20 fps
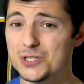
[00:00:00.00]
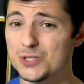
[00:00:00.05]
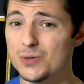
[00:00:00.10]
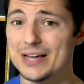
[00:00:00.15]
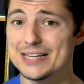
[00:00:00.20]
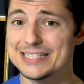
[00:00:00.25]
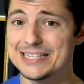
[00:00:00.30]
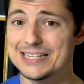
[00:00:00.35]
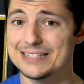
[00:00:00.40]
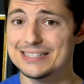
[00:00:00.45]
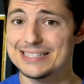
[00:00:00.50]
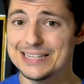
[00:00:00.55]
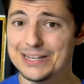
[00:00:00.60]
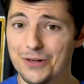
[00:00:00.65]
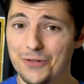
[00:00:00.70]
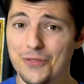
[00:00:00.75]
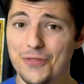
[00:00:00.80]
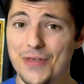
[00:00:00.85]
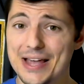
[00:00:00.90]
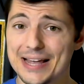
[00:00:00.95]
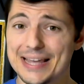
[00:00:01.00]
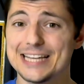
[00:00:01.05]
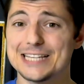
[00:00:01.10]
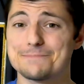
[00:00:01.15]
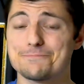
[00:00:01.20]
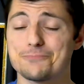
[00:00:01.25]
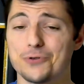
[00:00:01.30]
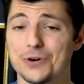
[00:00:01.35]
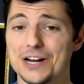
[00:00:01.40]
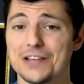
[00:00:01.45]
so I still think
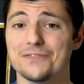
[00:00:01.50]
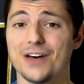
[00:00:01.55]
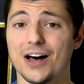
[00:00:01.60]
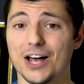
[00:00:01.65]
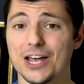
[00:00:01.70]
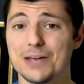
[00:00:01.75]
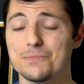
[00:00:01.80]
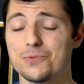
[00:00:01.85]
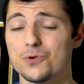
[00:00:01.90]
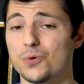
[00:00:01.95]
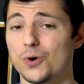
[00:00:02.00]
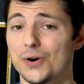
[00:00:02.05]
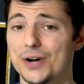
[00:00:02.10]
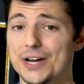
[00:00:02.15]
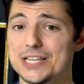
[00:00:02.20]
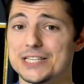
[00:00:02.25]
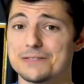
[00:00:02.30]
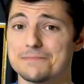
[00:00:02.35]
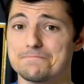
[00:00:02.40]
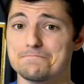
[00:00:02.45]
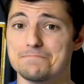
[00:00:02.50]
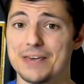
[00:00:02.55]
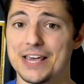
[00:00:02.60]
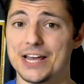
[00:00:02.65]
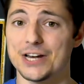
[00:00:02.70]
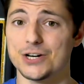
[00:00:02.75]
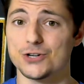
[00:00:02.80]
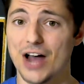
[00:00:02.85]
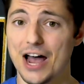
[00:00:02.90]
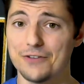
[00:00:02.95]
he's pretty valuable where he's
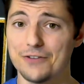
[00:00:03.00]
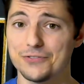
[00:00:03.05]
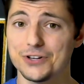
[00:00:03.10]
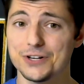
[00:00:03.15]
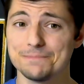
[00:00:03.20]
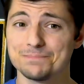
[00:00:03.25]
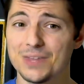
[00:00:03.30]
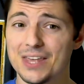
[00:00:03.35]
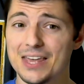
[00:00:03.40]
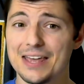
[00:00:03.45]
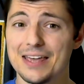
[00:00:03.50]
being drafted.